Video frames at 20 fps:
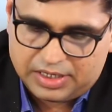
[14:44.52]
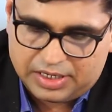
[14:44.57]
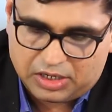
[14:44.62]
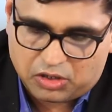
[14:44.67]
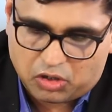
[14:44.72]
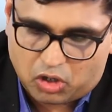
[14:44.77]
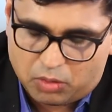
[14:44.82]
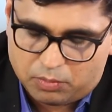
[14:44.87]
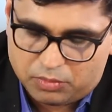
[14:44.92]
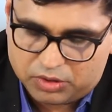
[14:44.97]

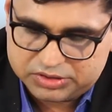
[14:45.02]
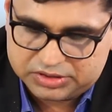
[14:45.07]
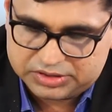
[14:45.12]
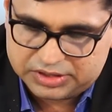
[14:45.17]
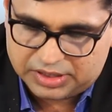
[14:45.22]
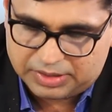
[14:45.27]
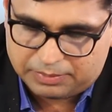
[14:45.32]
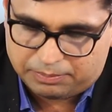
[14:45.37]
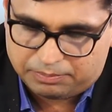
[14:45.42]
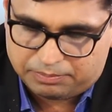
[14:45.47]
And almost
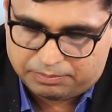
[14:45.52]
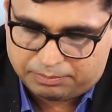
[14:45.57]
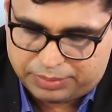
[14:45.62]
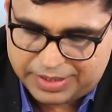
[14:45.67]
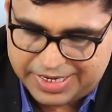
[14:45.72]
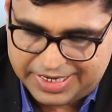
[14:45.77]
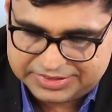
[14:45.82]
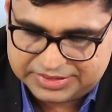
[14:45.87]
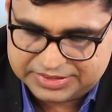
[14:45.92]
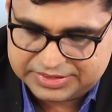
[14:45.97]
the
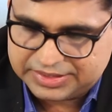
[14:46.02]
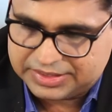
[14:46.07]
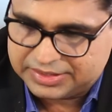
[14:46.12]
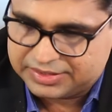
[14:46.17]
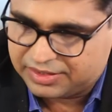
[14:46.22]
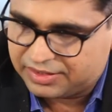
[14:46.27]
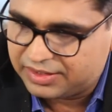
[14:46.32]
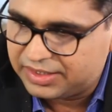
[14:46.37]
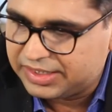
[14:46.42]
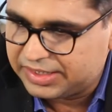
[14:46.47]
pledge is
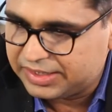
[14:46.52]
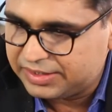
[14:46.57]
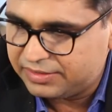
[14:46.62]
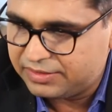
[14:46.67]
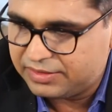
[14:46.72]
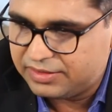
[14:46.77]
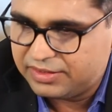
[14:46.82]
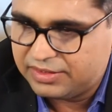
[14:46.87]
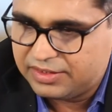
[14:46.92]
internally